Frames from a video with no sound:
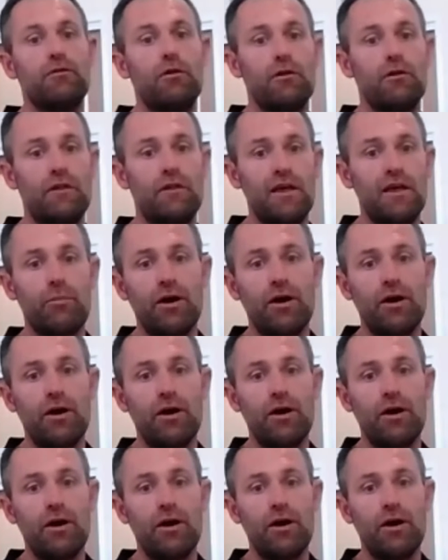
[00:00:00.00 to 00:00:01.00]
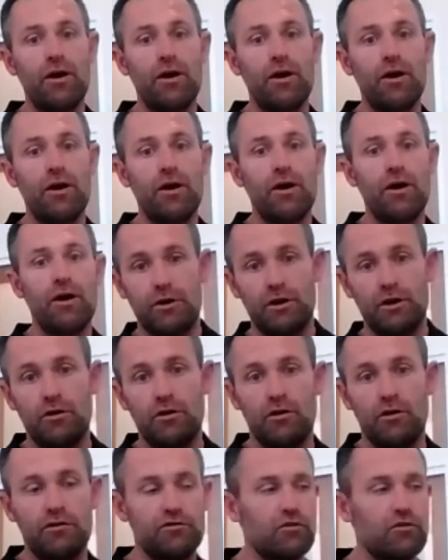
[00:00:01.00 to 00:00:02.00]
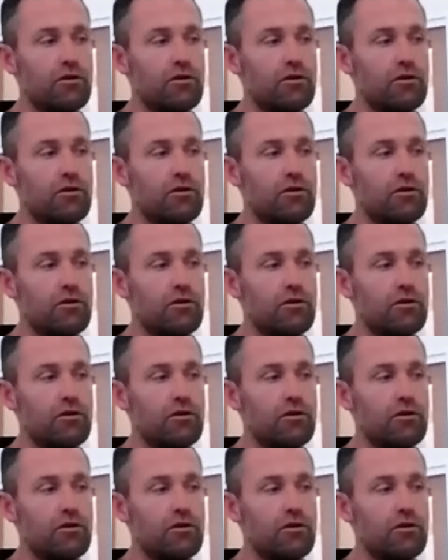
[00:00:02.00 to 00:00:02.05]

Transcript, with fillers: follow their pathway of where they want to go.